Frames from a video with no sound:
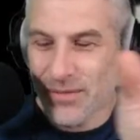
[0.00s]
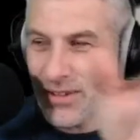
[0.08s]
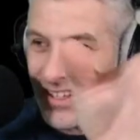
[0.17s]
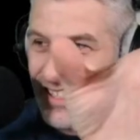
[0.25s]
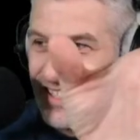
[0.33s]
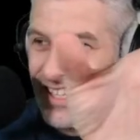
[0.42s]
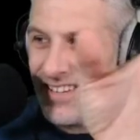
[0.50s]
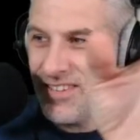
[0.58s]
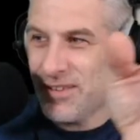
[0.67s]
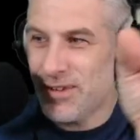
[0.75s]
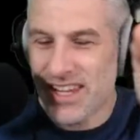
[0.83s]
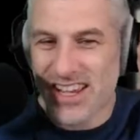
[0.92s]
and look at this
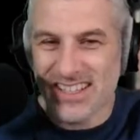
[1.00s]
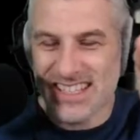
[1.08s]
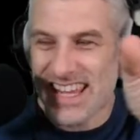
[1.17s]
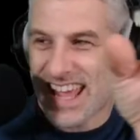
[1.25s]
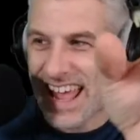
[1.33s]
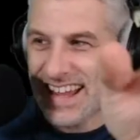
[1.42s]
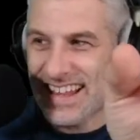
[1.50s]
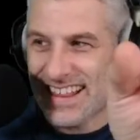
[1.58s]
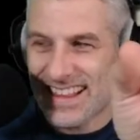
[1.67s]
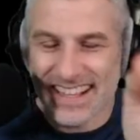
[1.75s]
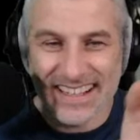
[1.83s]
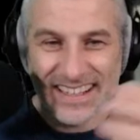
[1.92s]
TV where you can't see
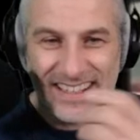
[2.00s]
anything.